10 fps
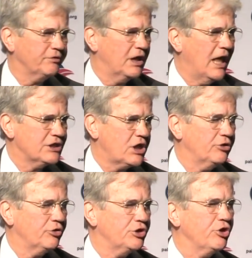the last
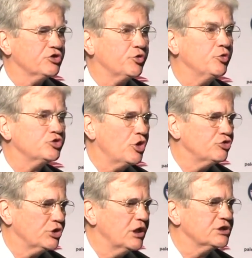100 years through
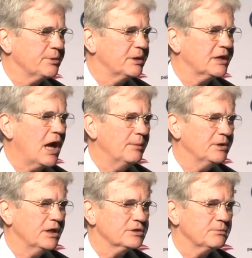socialism and
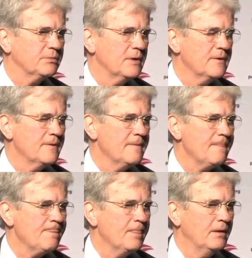communism.
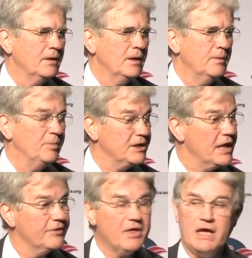But
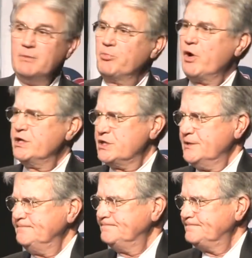yet they embrace it.